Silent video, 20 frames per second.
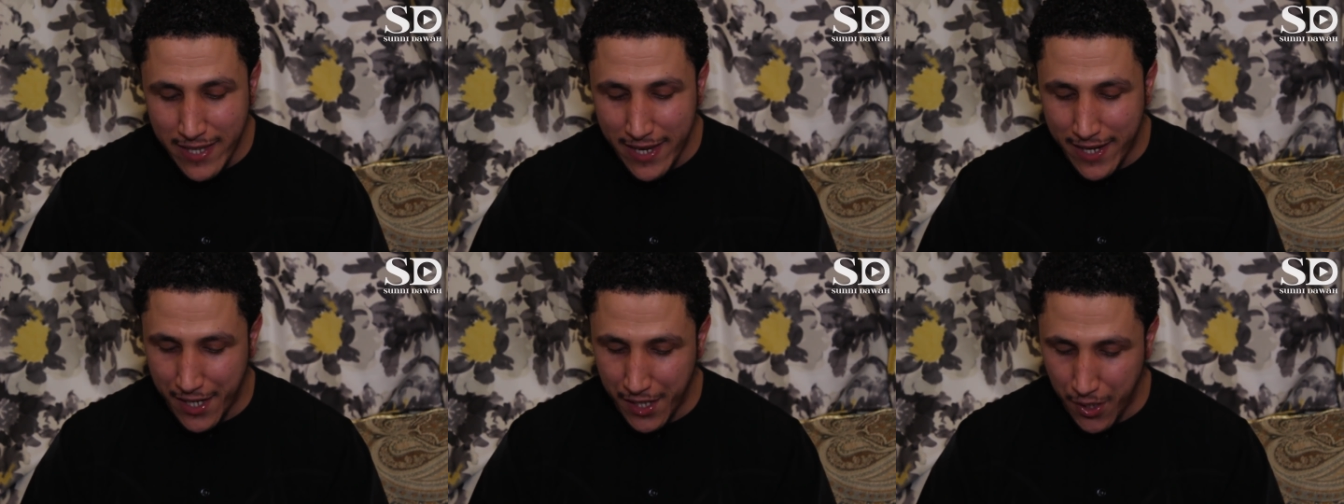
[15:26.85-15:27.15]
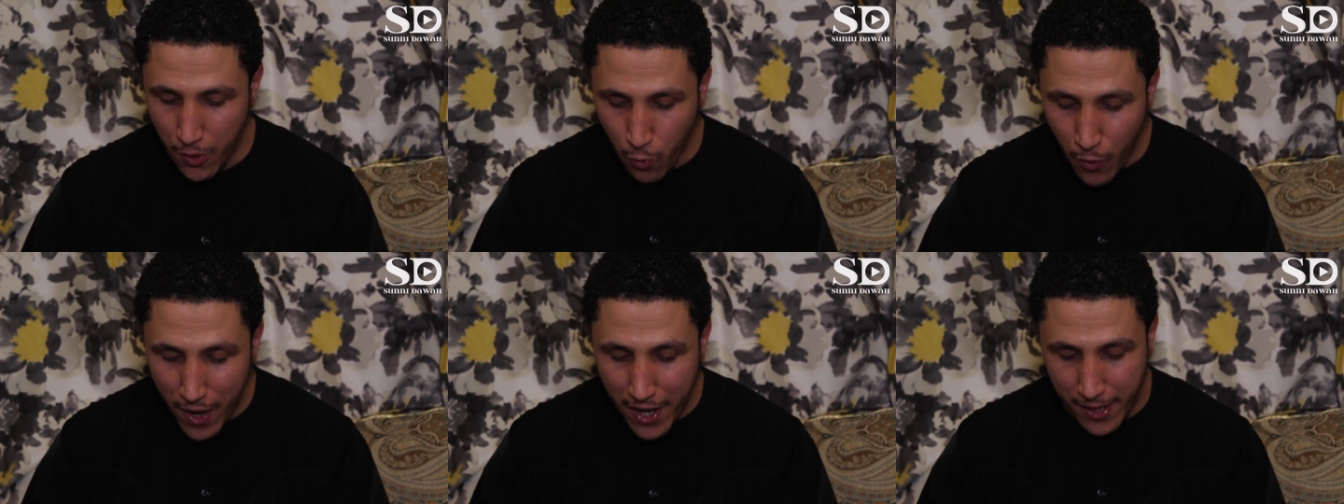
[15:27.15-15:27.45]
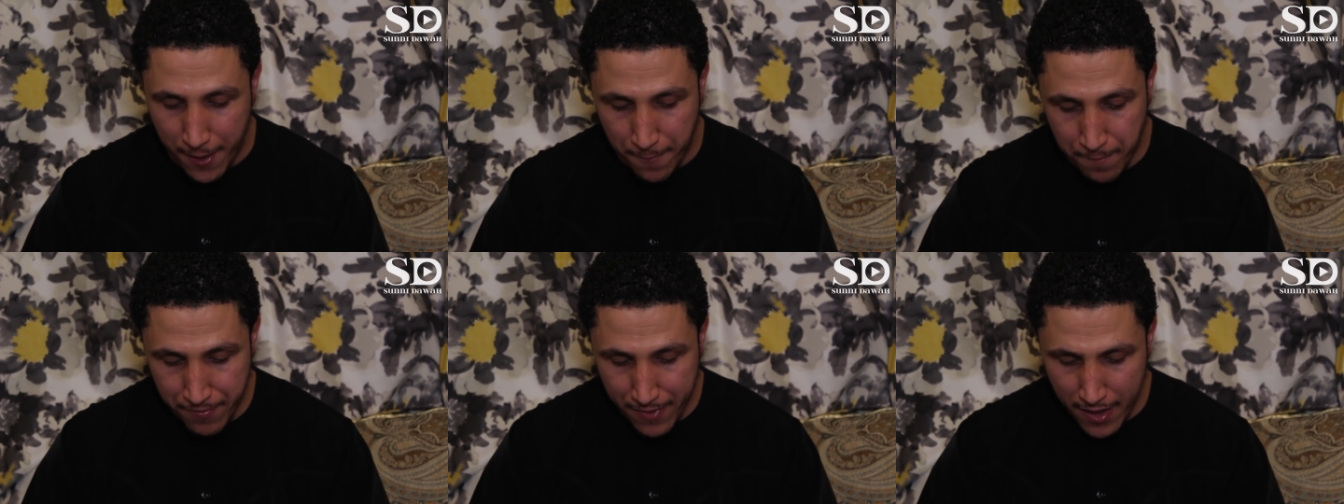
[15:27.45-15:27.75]
taken
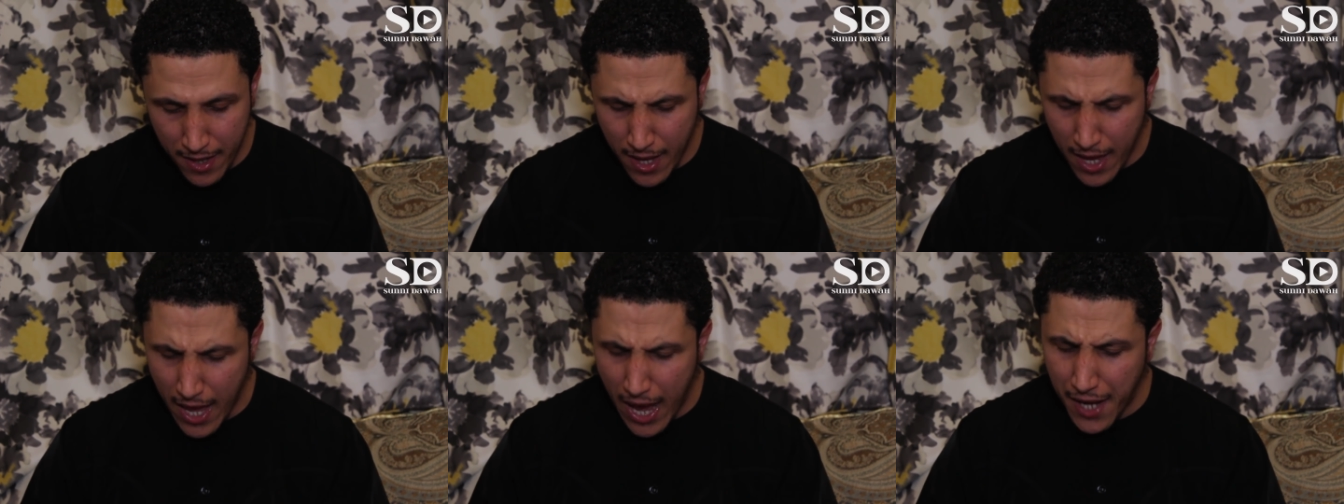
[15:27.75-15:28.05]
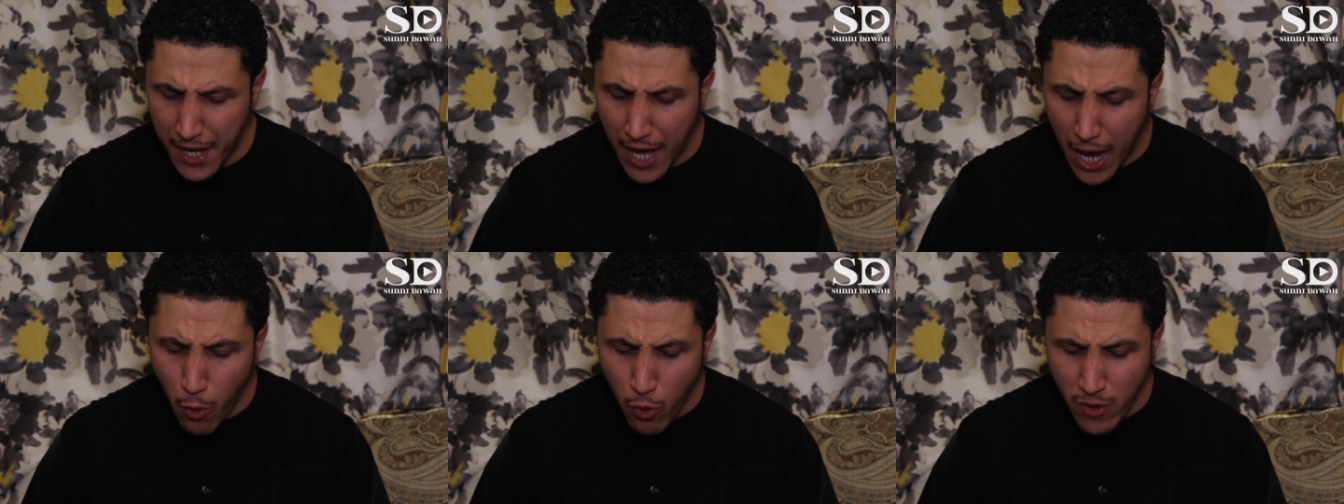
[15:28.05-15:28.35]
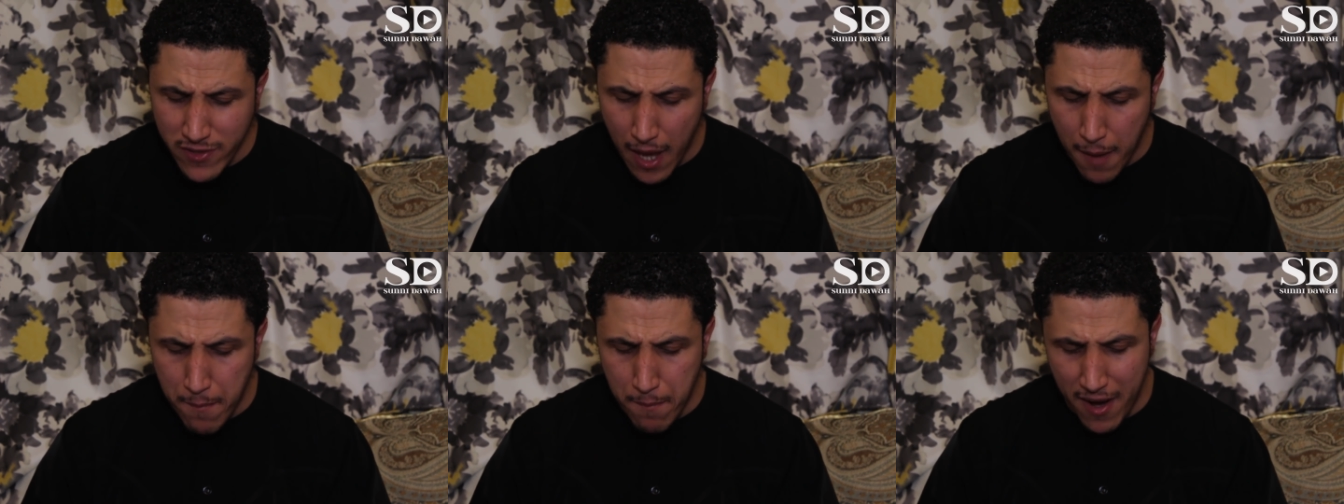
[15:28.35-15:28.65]
away. And I
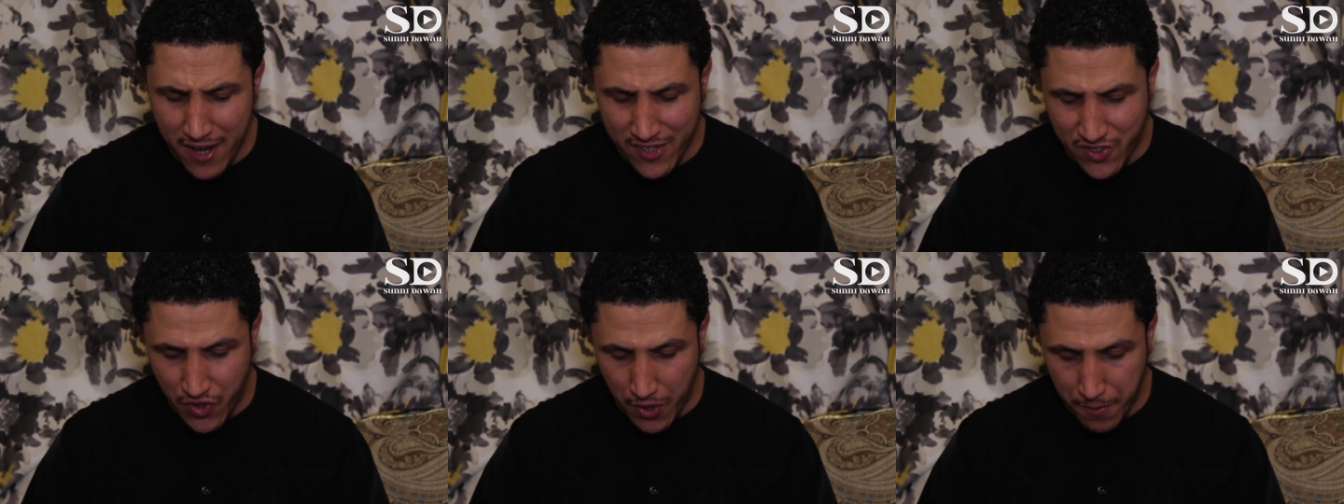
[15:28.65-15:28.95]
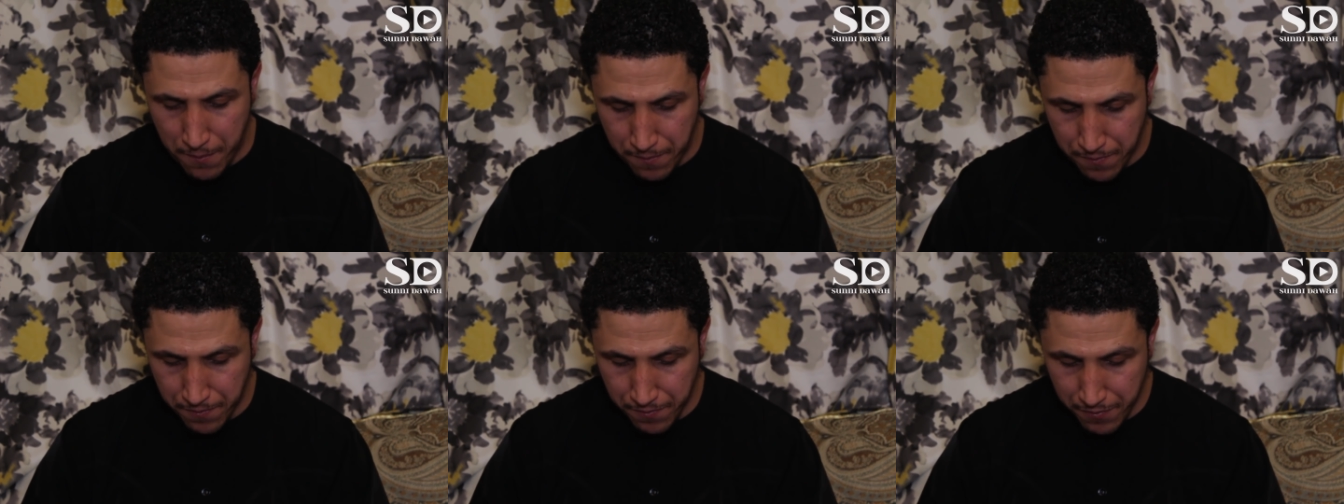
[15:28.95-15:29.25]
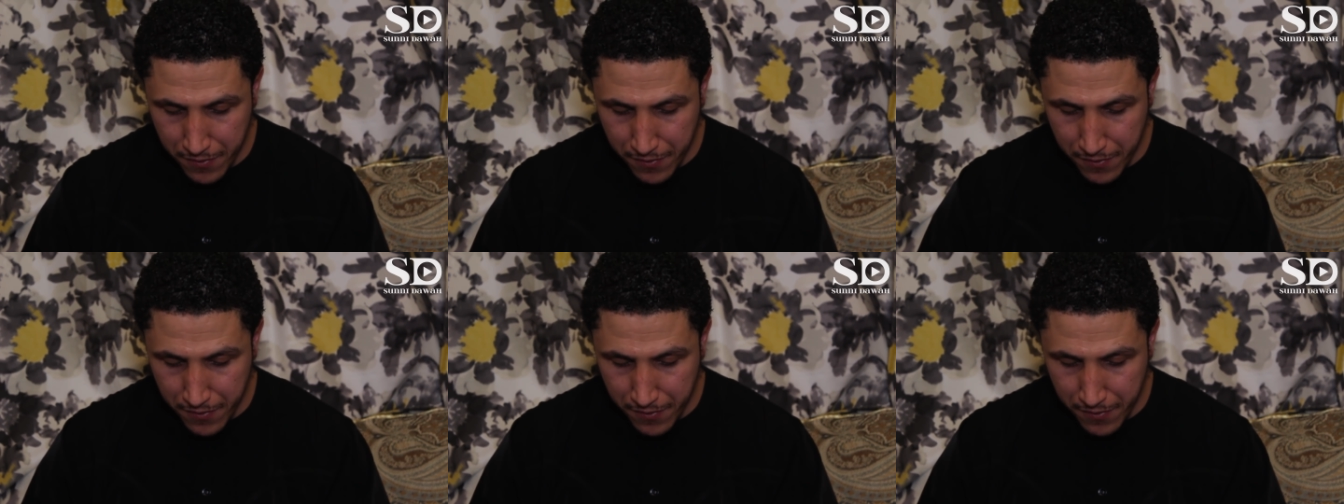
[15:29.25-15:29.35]
was amongst them.